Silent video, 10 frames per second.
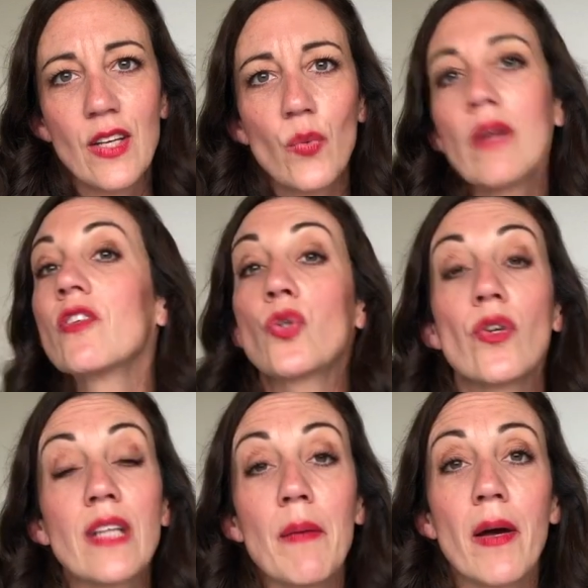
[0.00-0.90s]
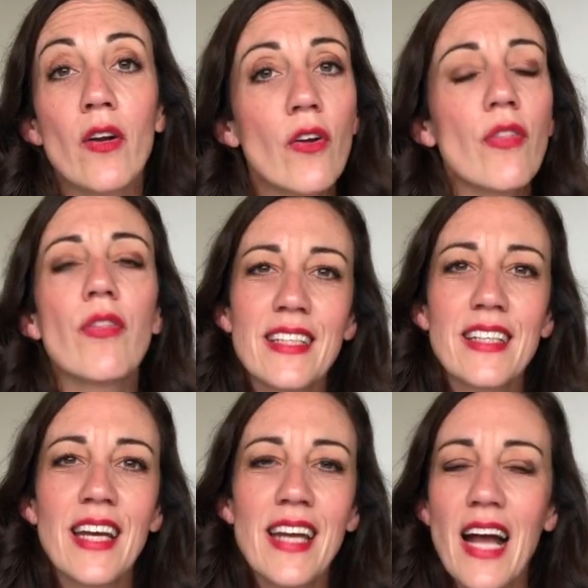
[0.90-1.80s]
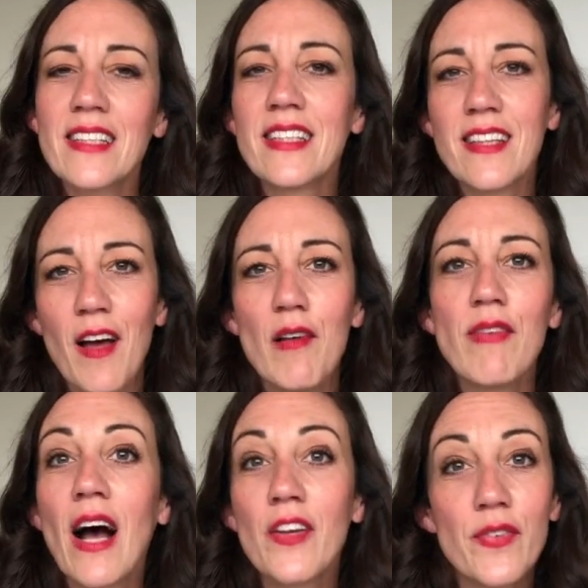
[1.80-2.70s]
we have a short time on earth. Connect and love how you